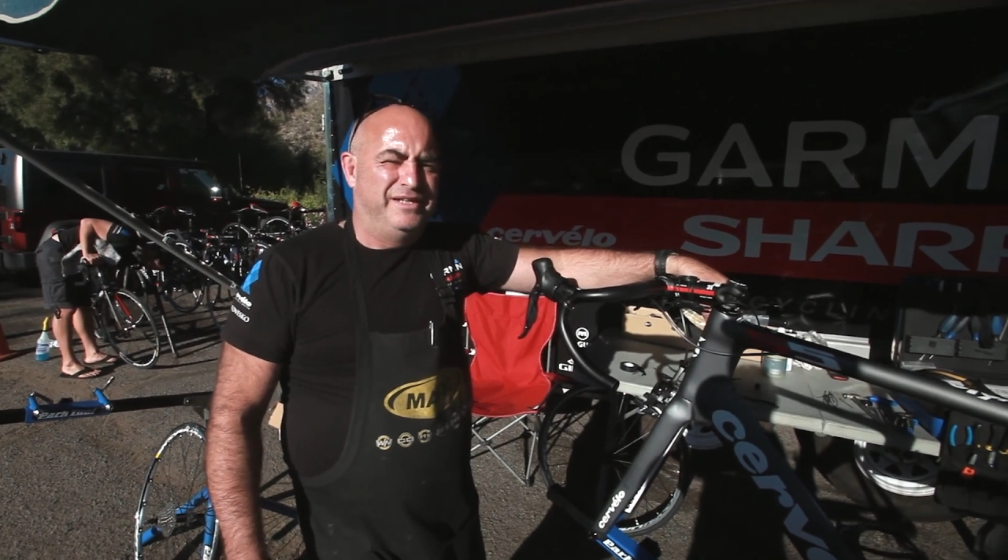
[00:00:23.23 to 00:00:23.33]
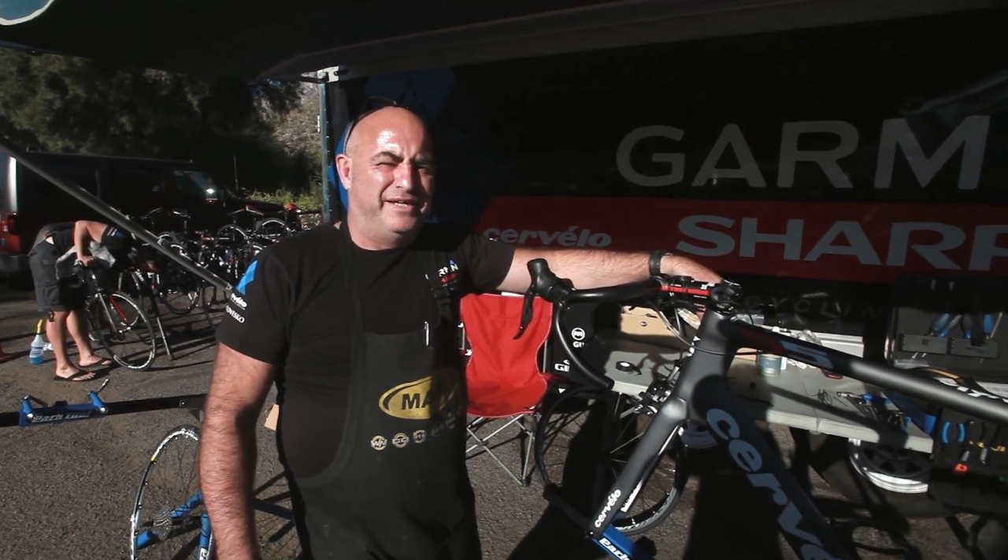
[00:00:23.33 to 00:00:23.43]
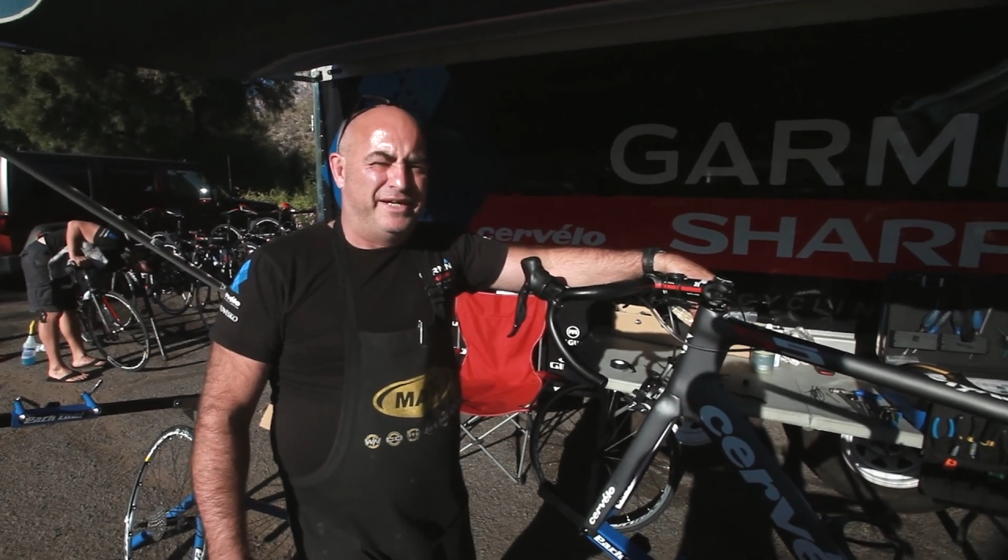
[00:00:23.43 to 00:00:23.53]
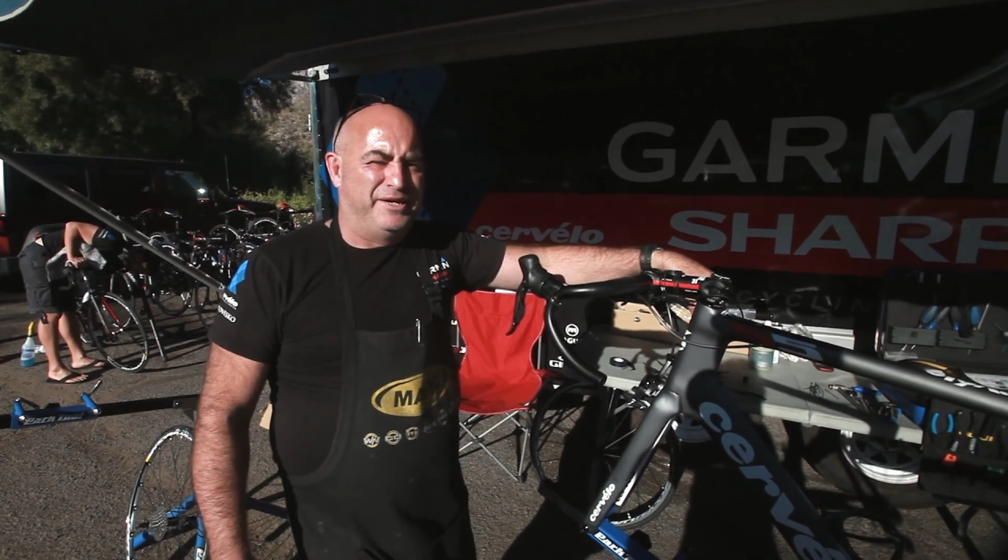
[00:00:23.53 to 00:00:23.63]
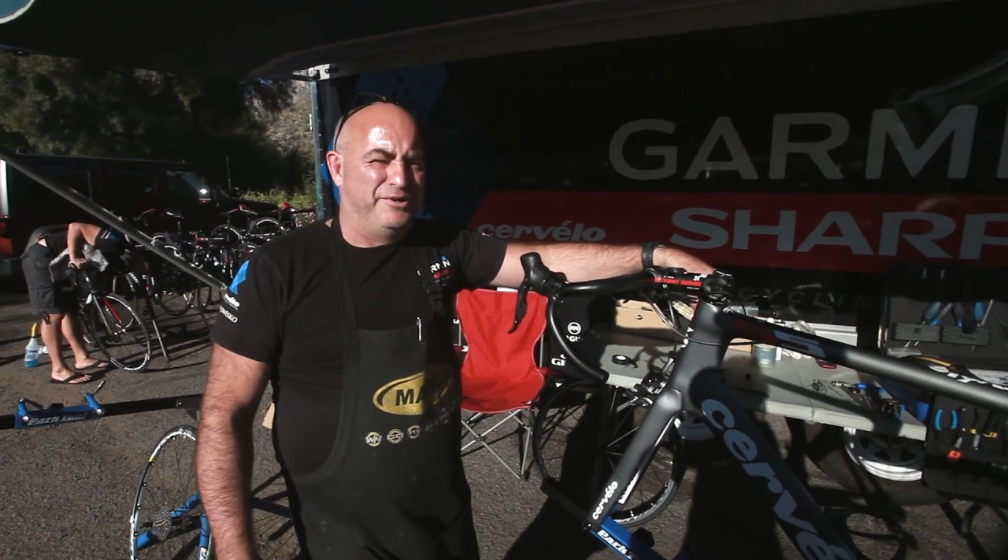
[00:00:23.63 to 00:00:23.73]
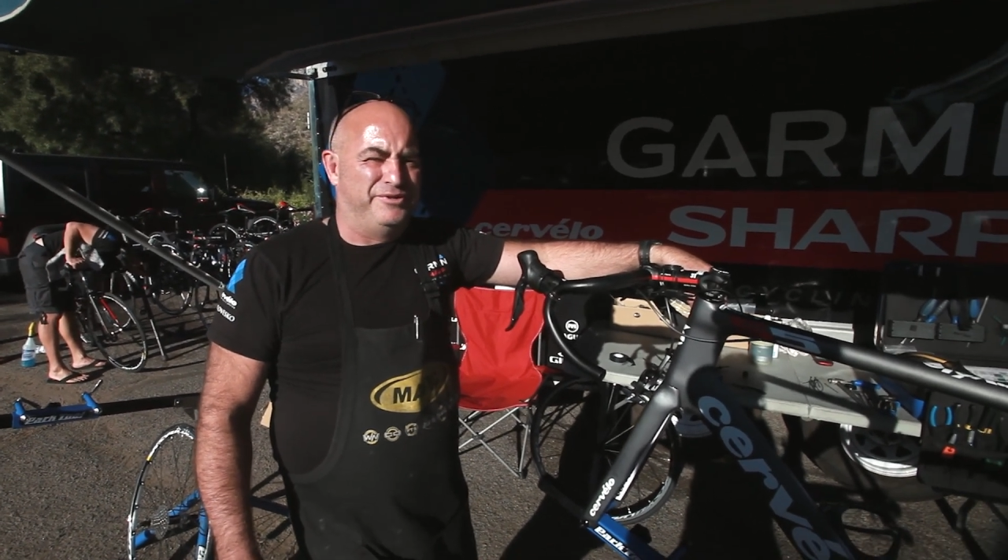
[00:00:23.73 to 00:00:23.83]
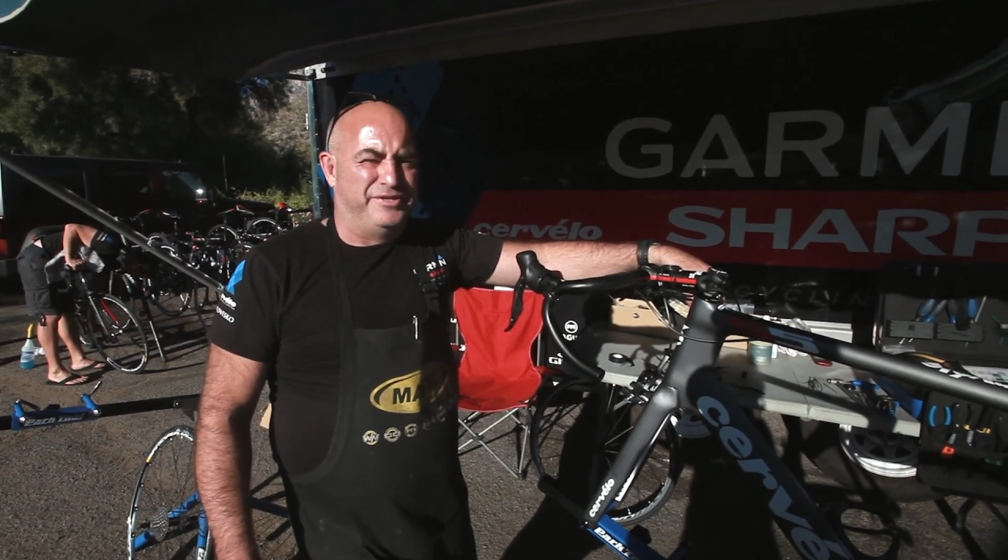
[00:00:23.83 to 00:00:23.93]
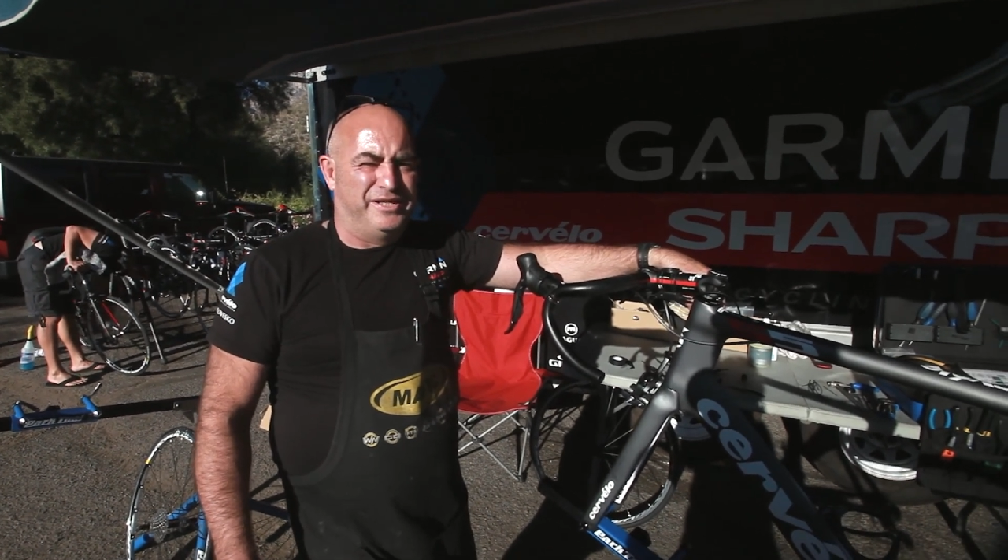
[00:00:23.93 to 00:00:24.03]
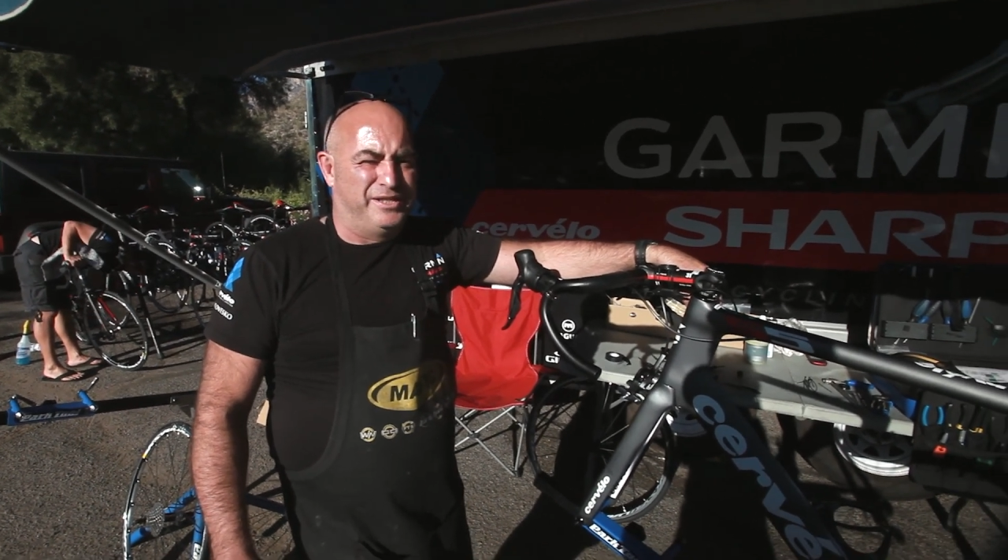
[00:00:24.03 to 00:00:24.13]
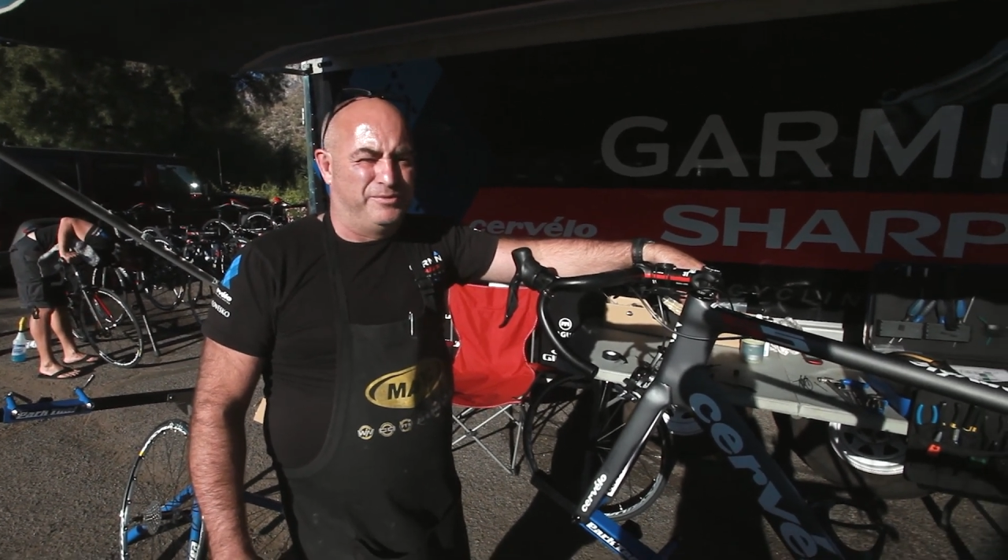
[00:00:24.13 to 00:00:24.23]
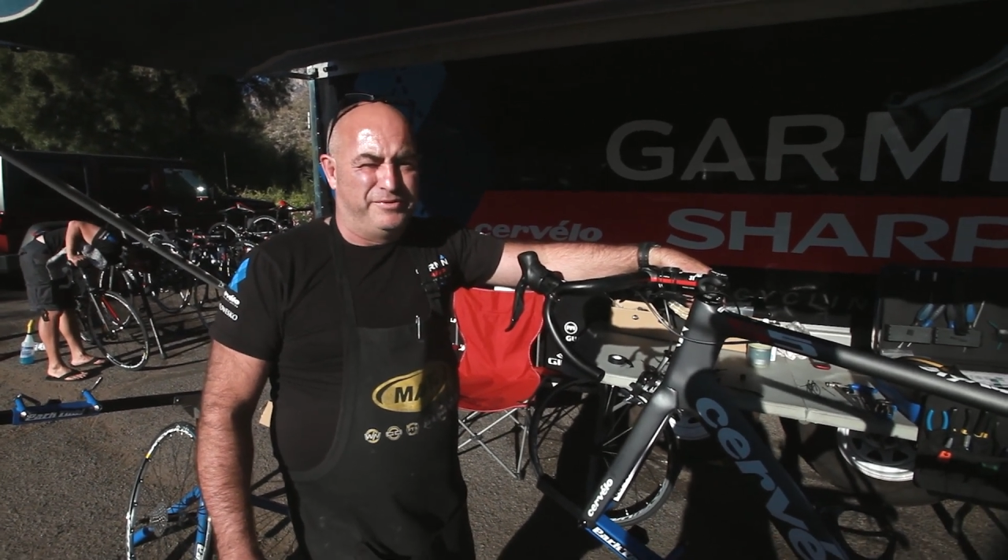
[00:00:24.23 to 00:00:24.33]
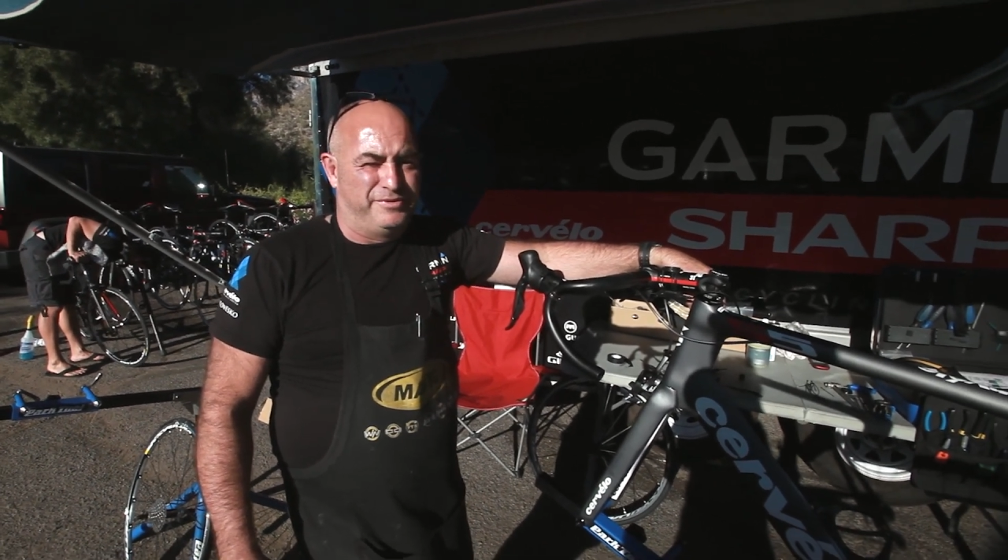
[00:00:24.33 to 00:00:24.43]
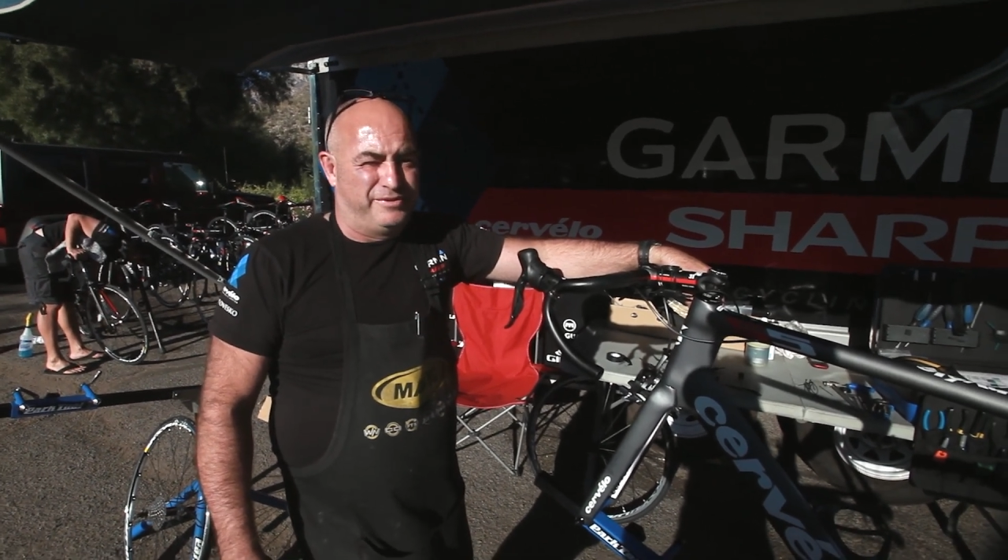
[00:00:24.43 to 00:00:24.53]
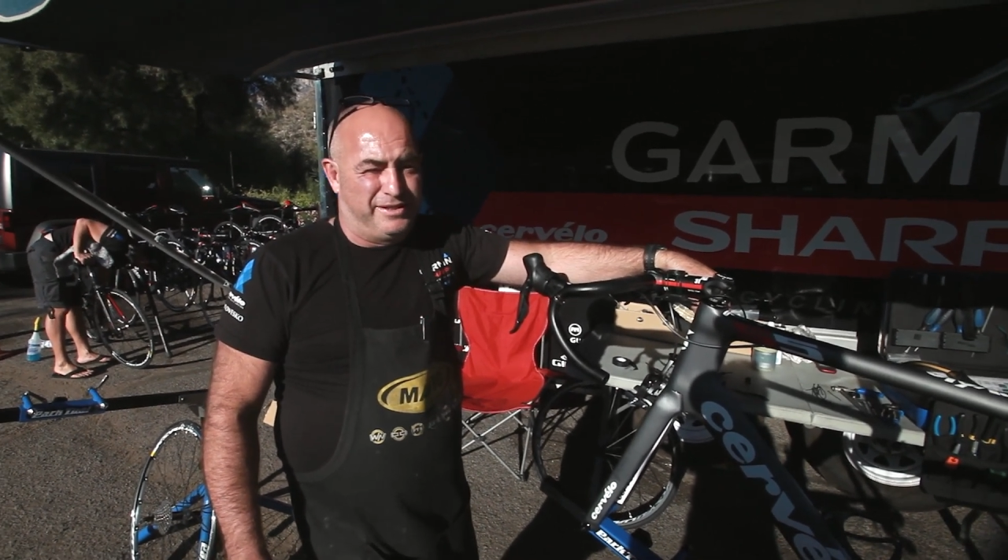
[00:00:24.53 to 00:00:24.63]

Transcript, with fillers: and here you're dealing with